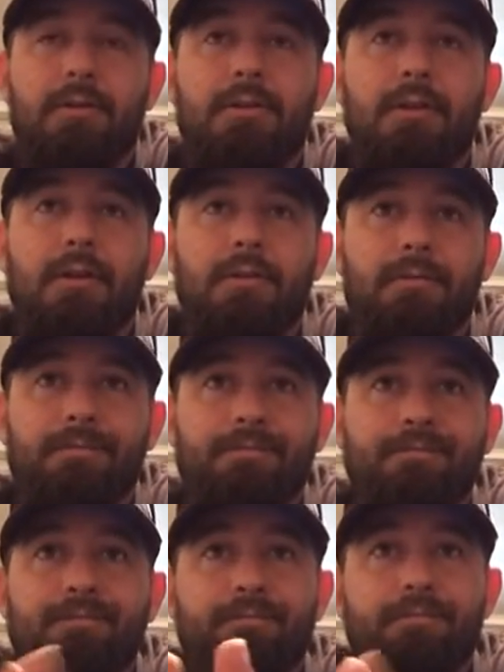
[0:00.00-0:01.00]
So
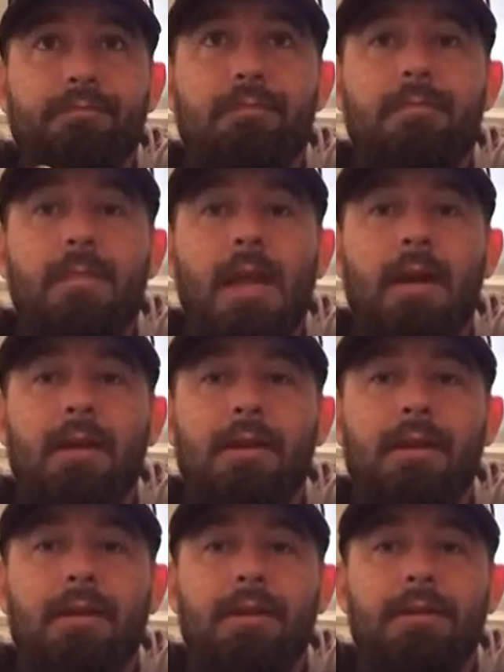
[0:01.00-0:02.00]

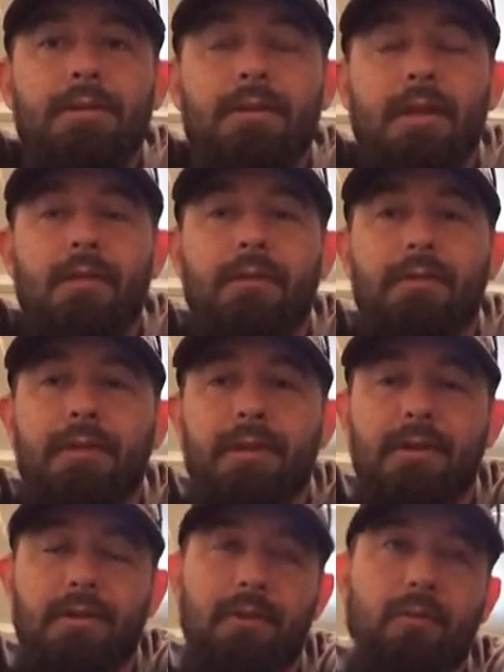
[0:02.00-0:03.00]
it should definitely hit